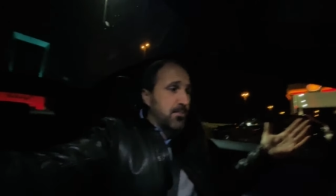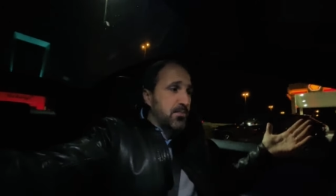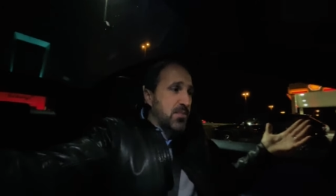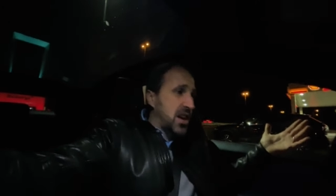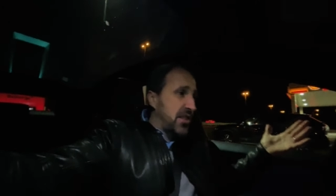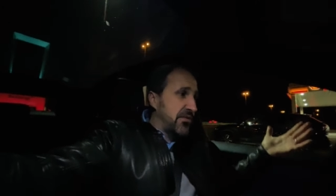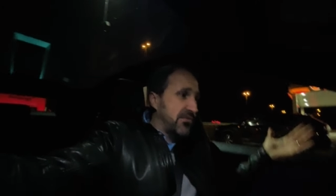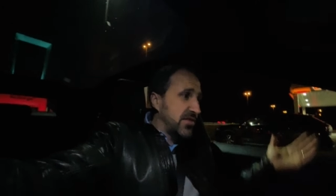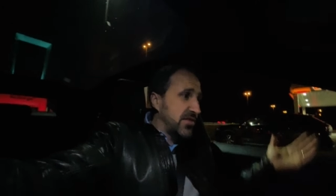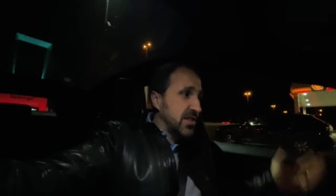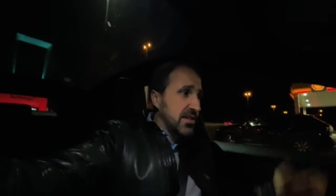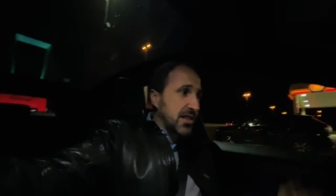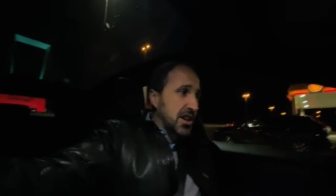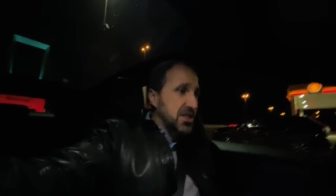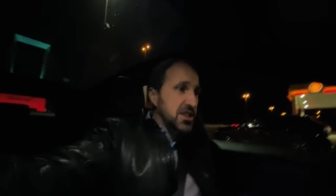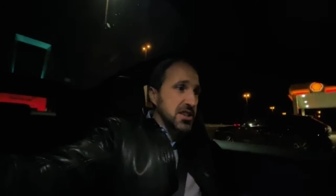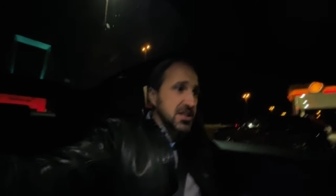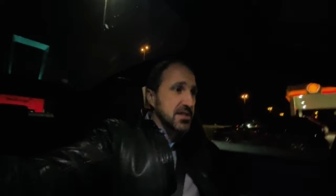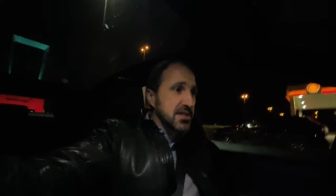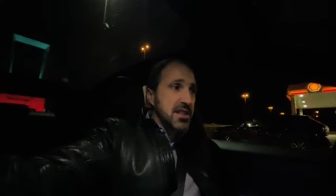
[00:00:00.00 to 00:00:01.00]
I'm, I
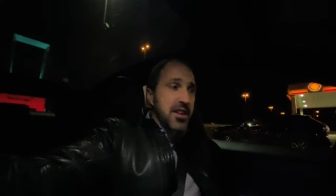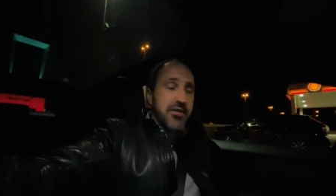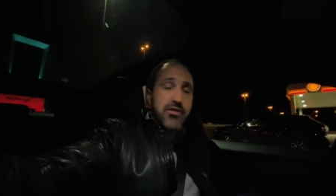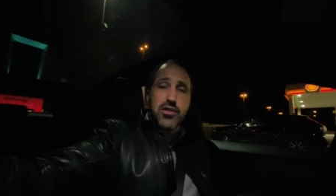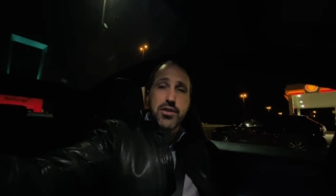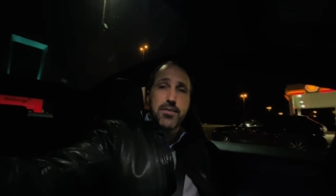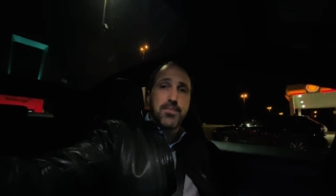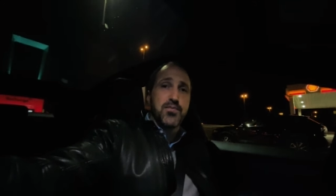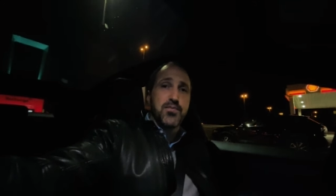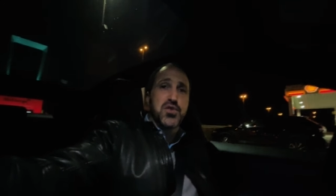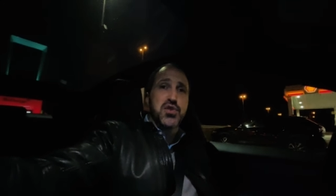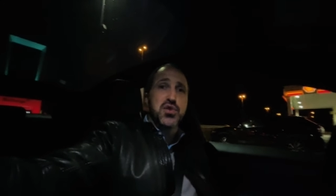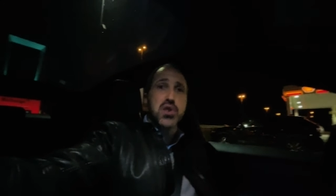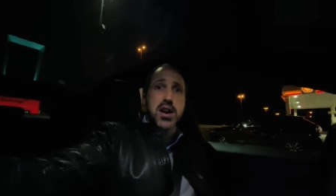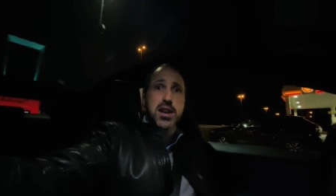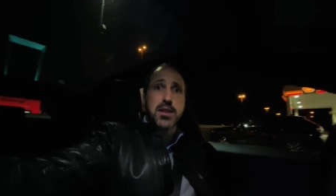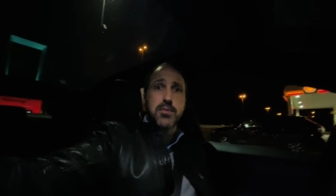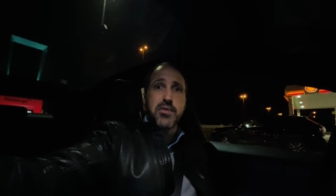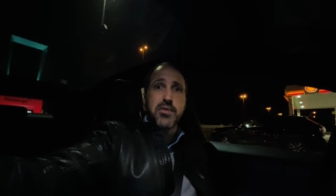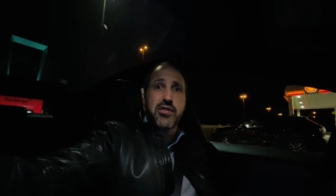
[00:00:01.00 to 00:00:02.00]
just never
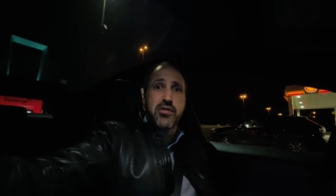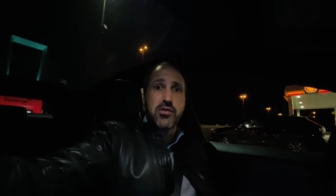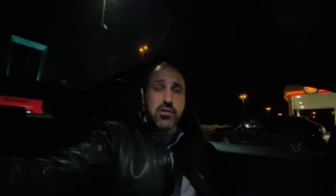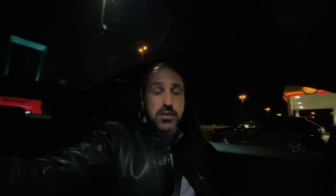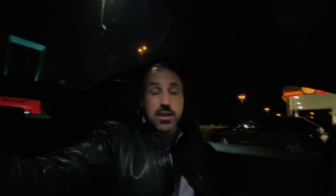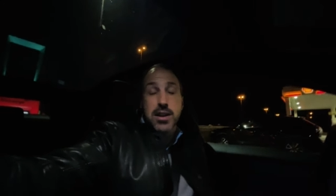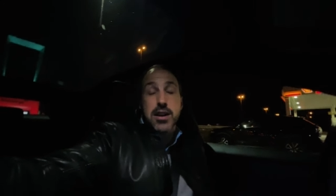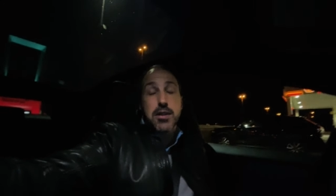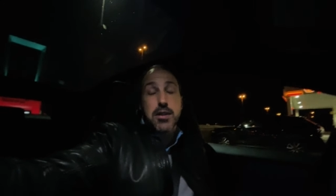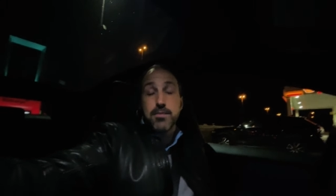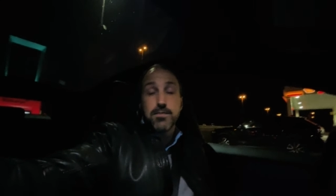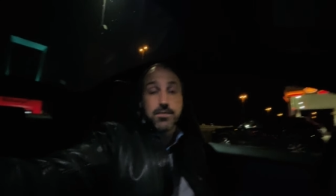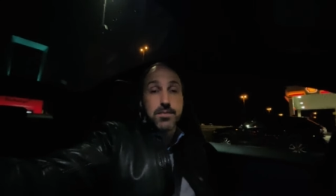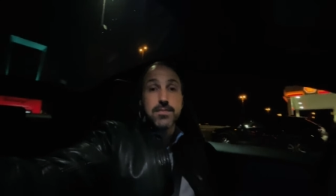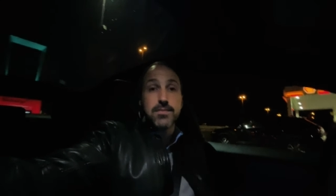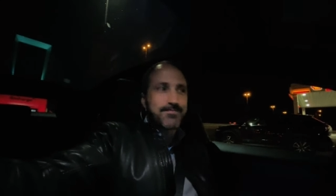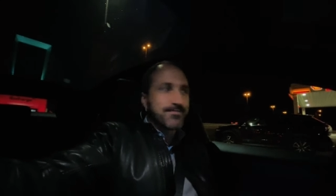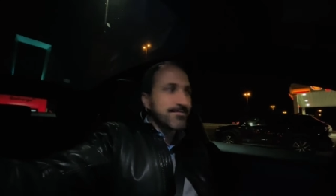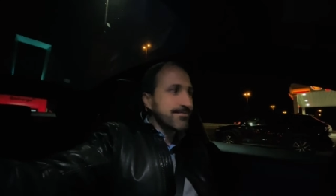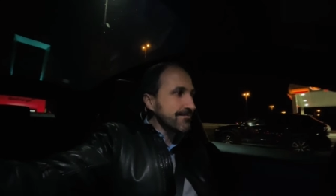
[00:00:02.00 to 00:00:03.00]
tried them before. Now I'm,
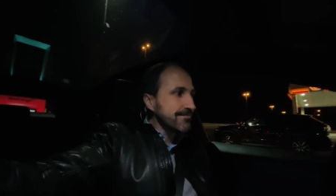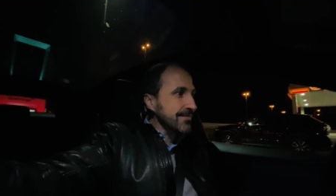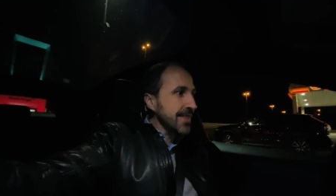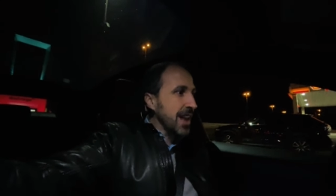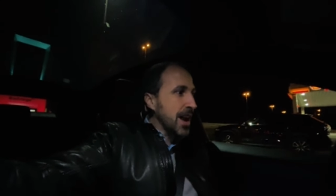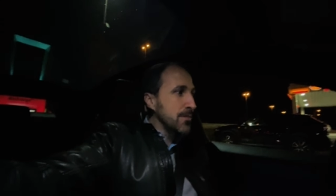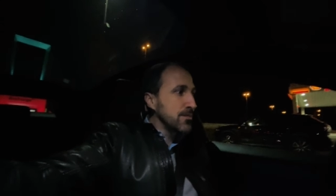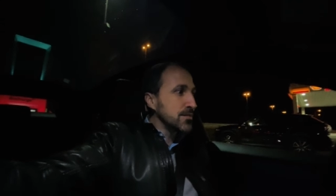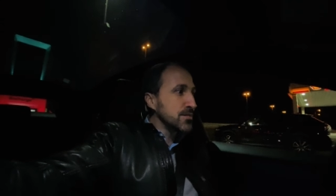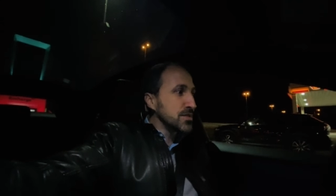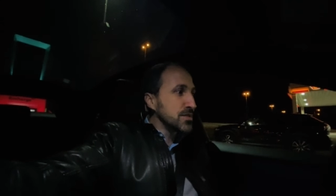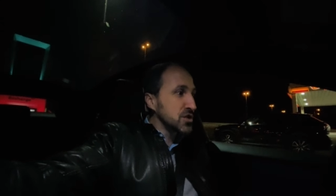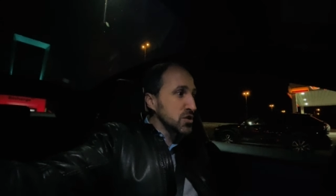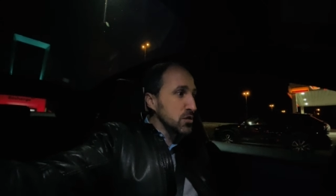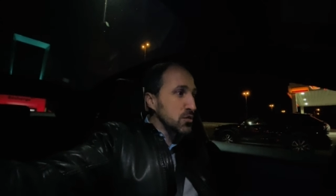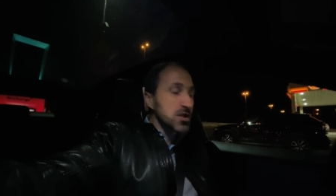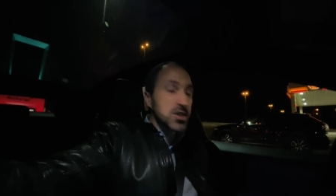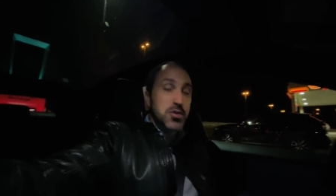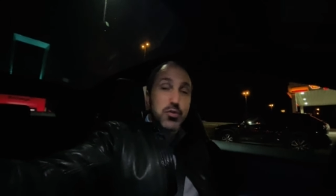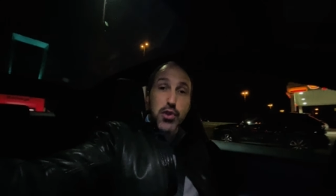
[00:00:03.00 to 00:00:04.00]
I'm
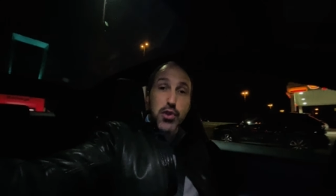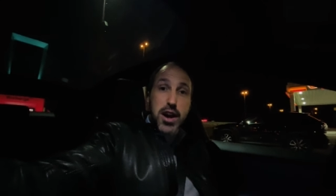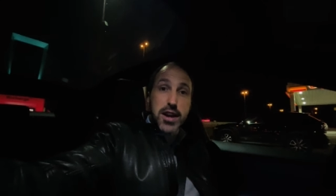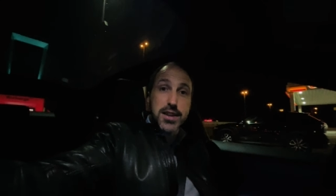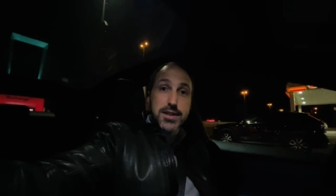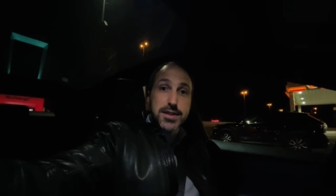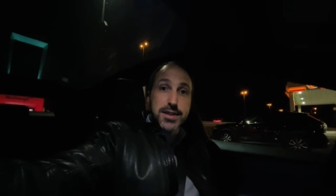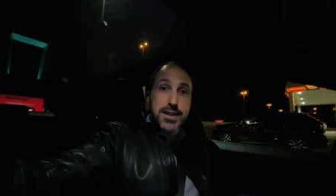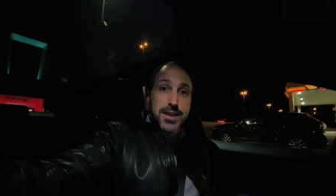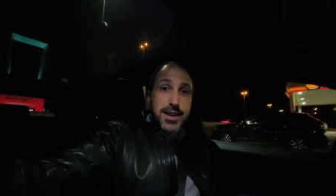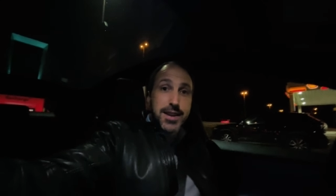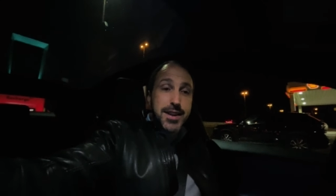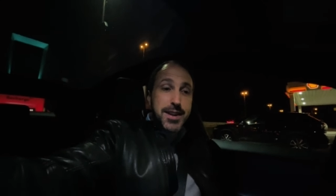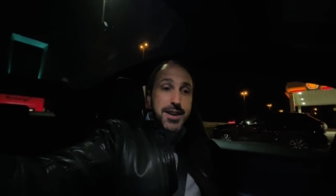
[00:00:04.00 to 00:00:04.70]
super surprised.